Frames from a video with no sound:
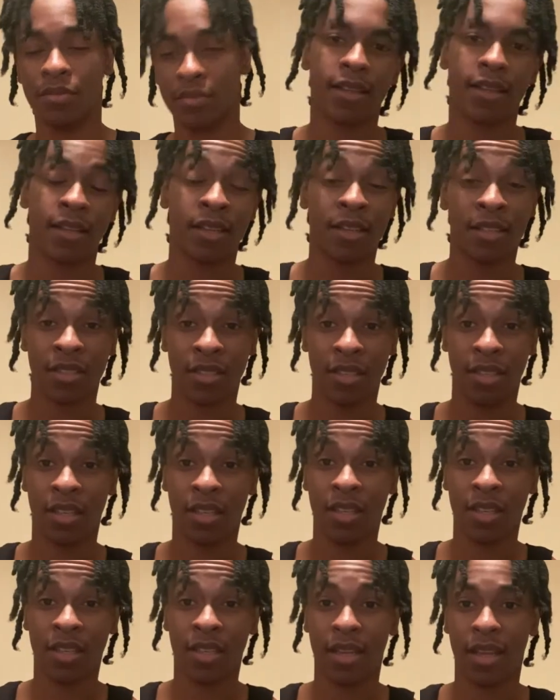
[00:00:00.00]
There's
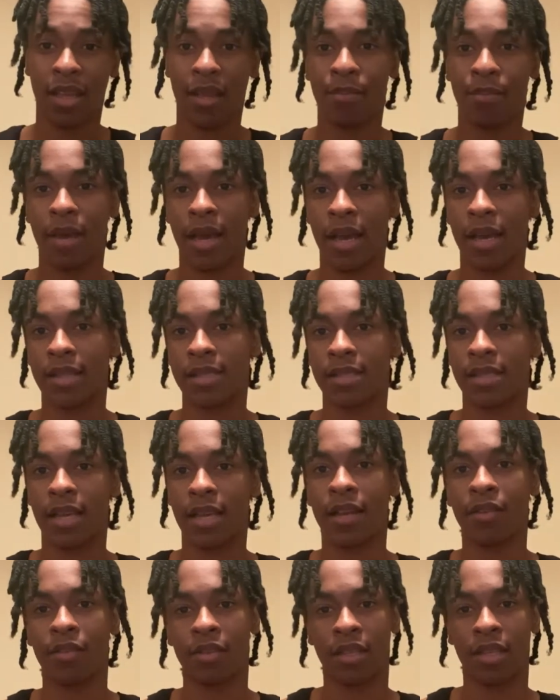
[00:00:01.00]
good and bad to
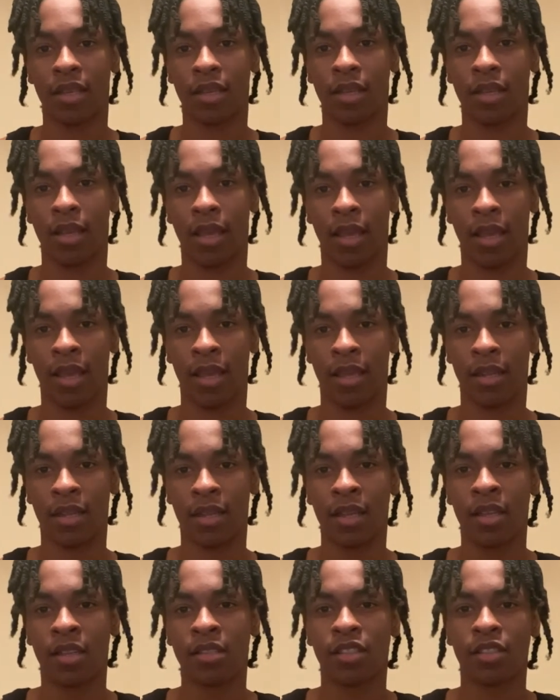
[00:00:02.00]
everything, and
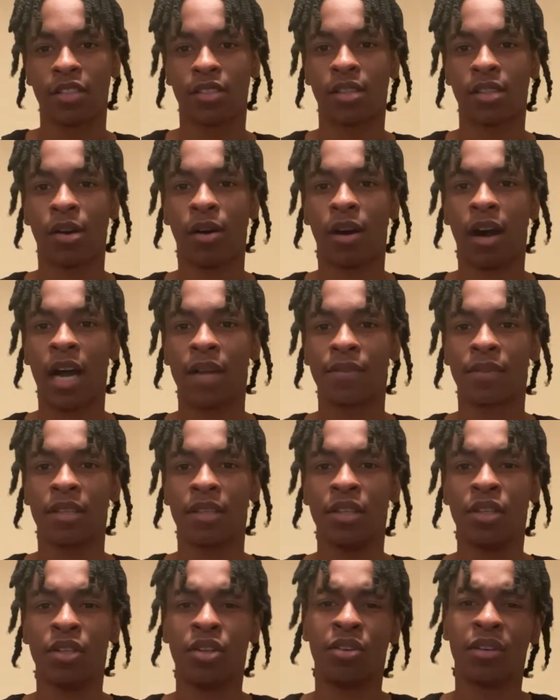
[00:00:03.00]
so often
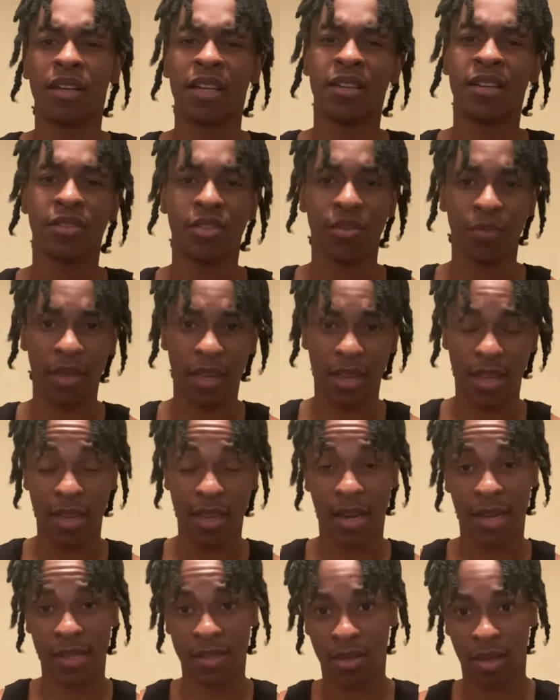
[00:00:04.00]
you don't hear too many
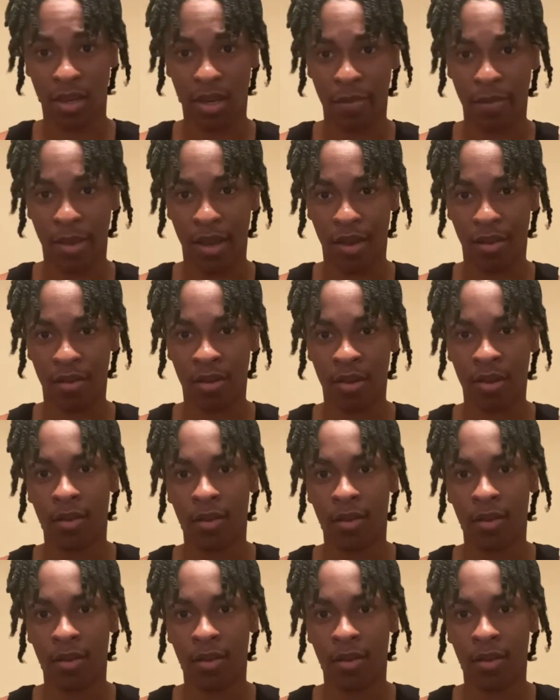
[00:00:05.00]
guys talking about